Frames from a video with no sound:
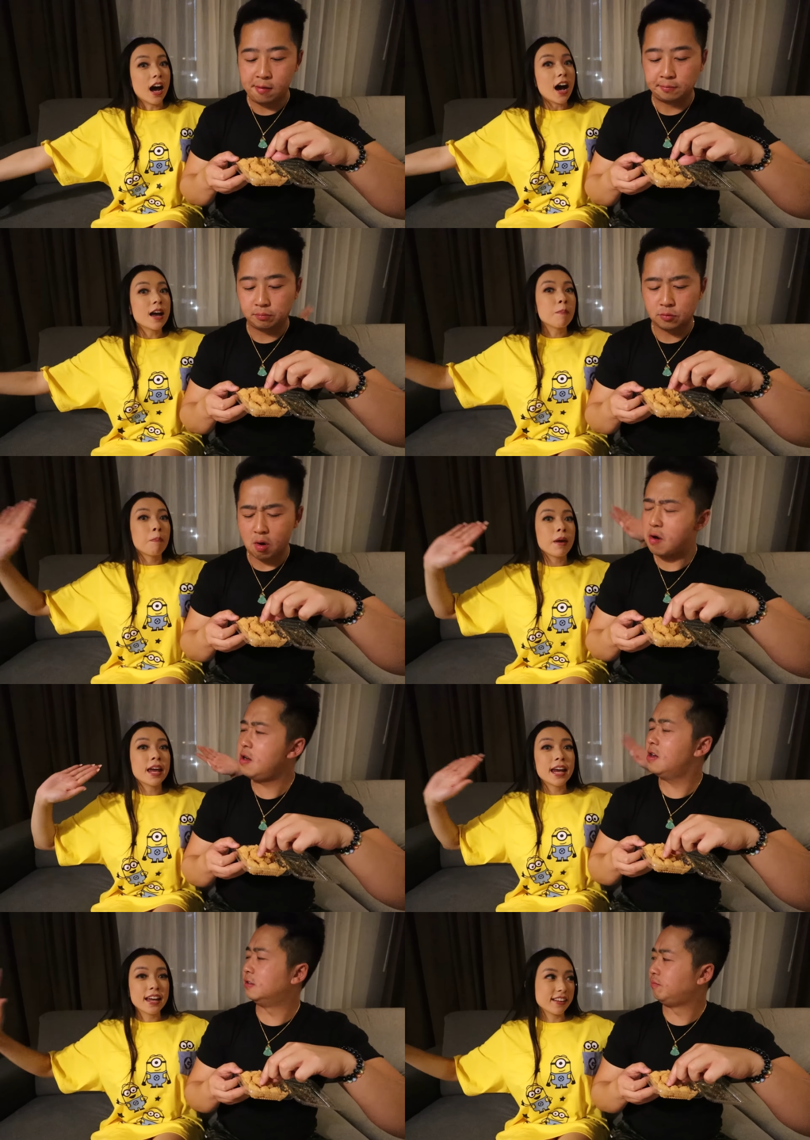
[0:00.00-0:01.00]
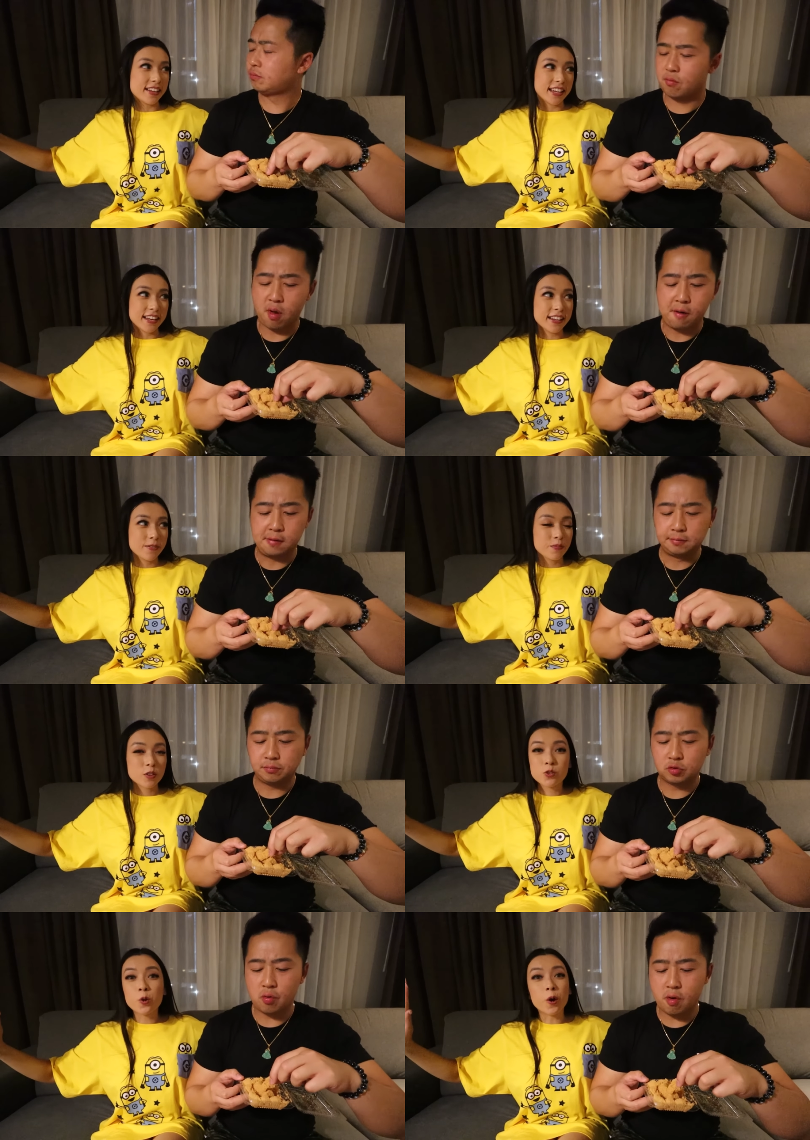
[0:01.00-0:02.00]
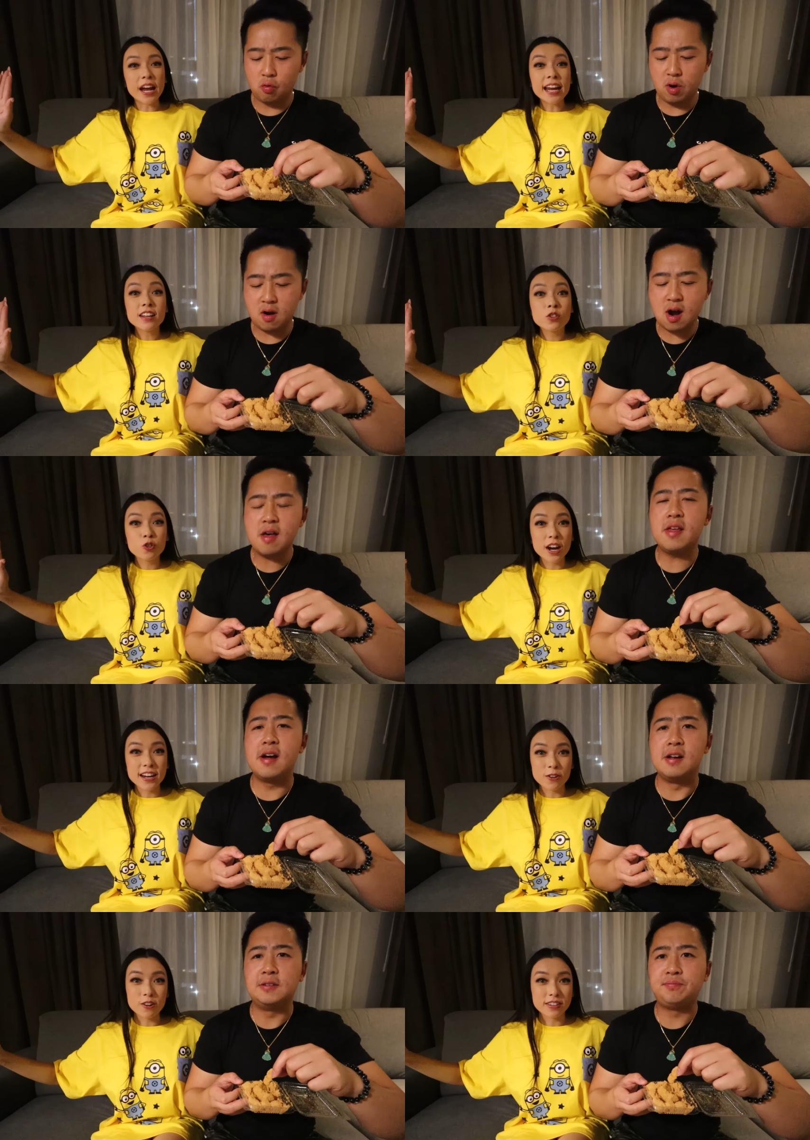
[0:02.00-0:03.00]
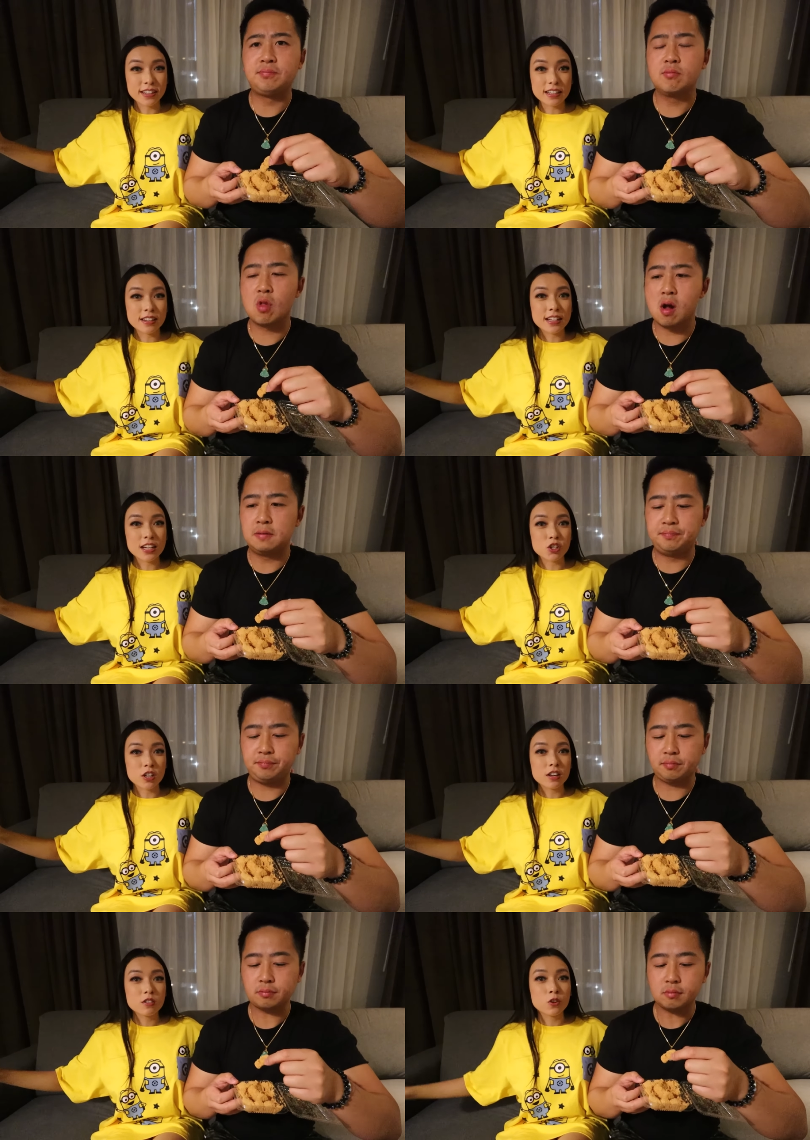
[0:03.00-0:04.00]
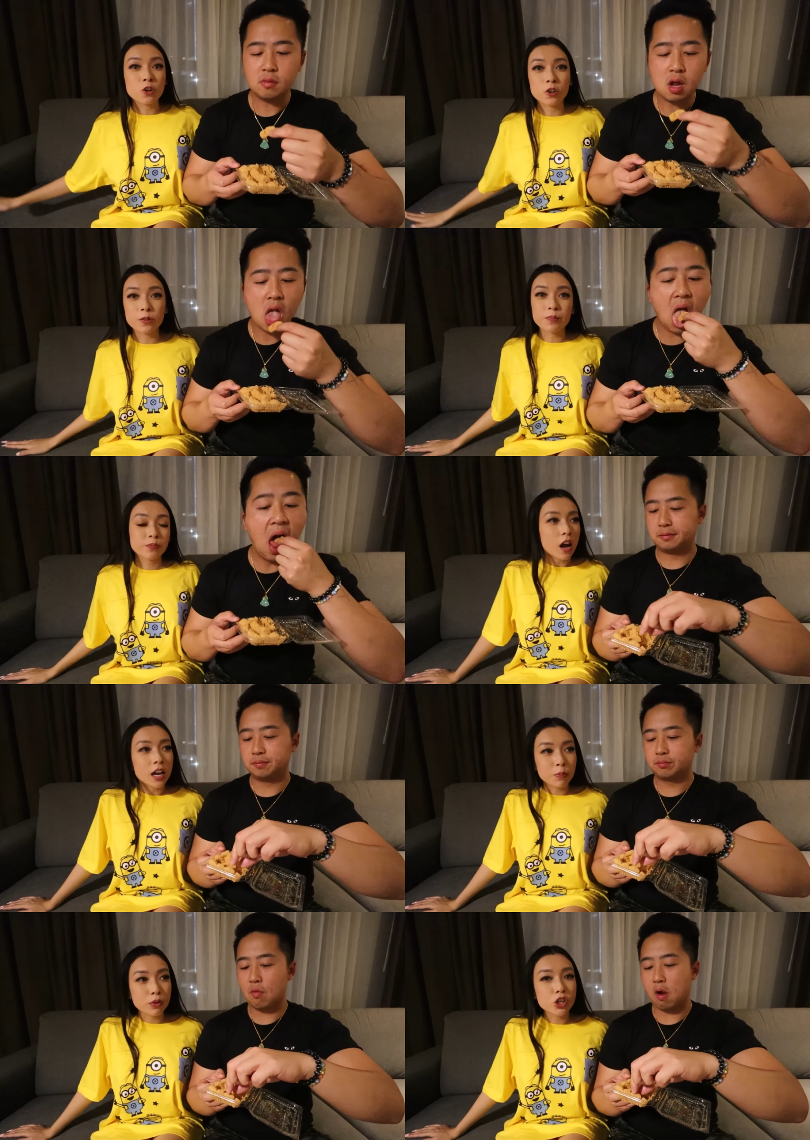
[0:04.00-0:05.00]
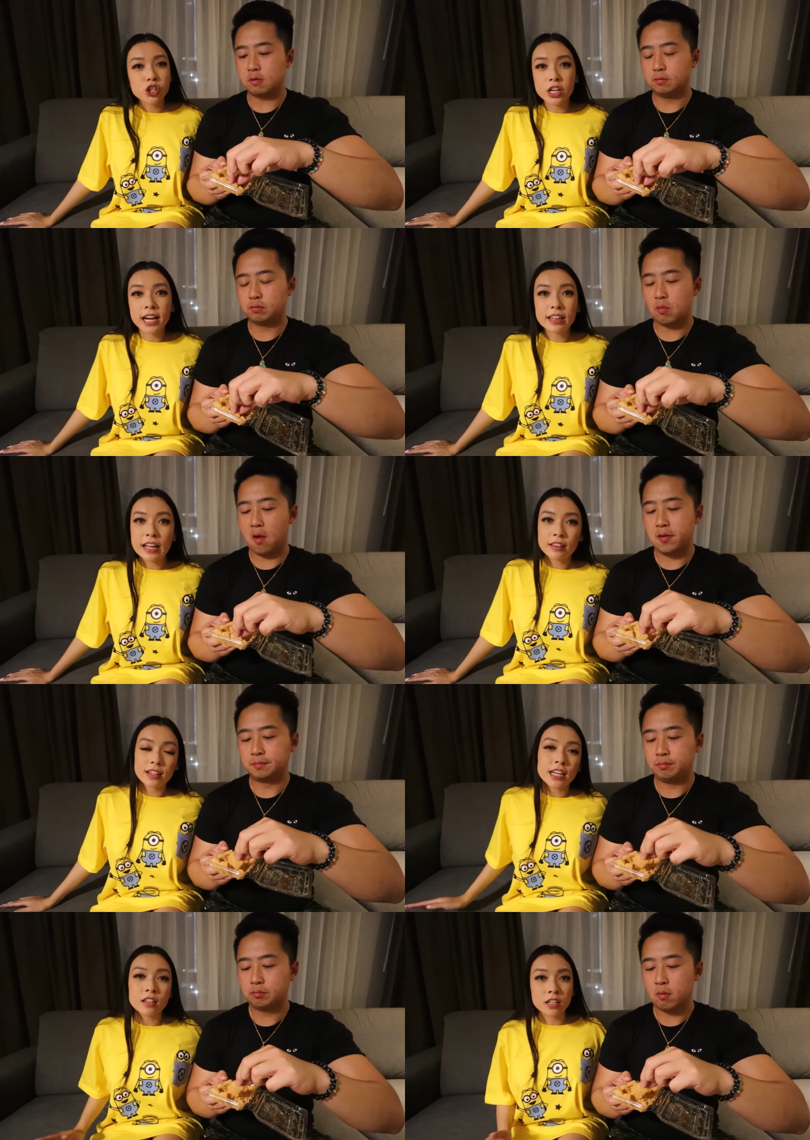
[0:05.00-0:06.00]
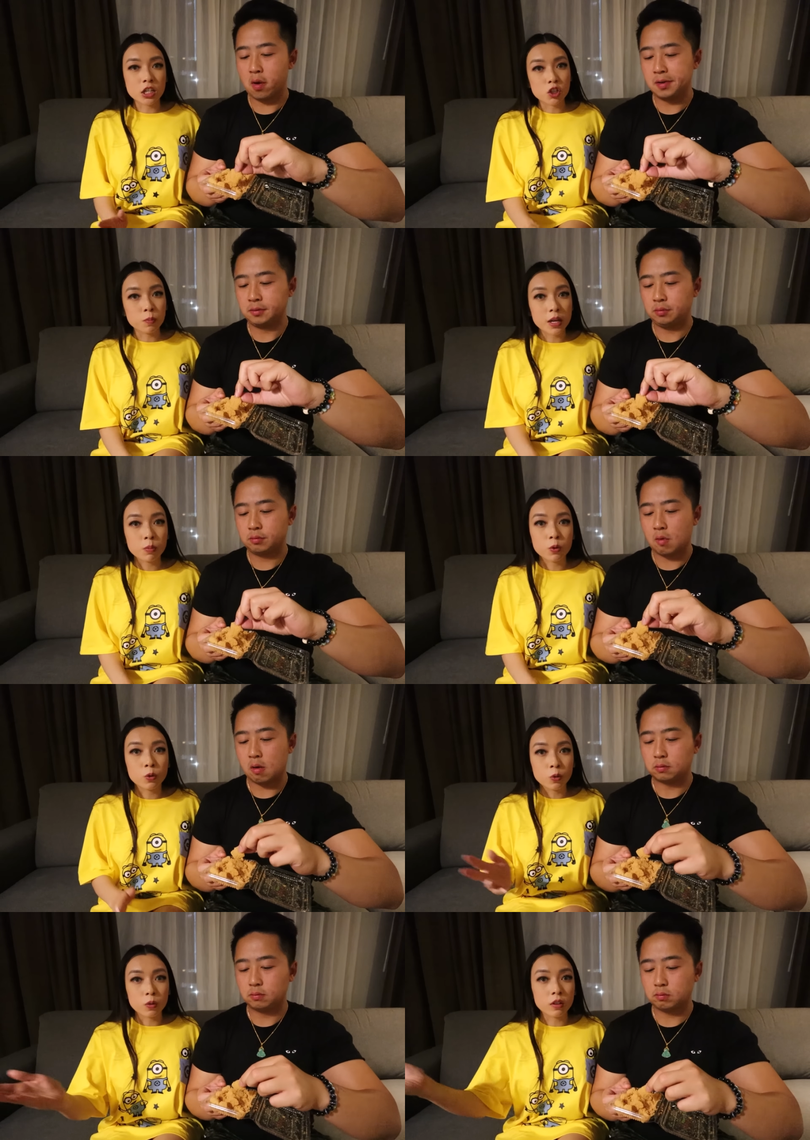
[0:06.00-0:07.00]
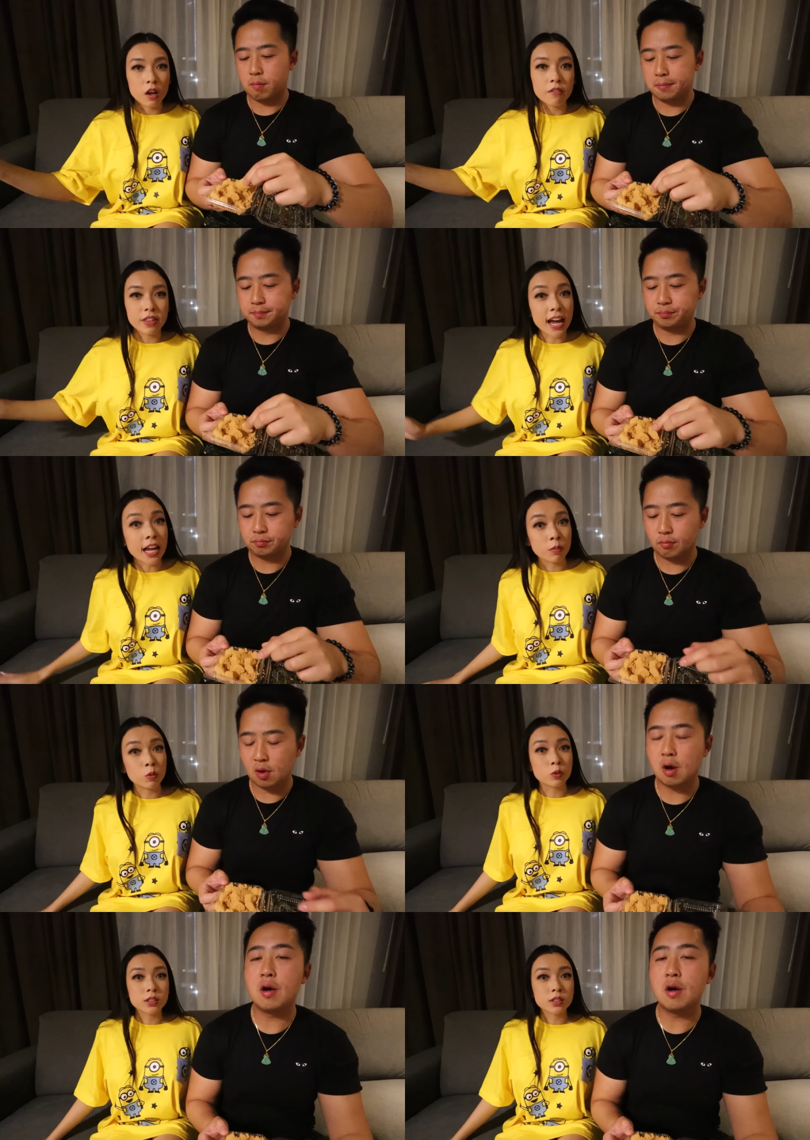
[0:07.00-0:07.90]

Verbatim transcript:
Speaker 1: I barely oh, yeah. saw any stray dogs in Indonesia, so I appreciate that the Indonesian people love their animals.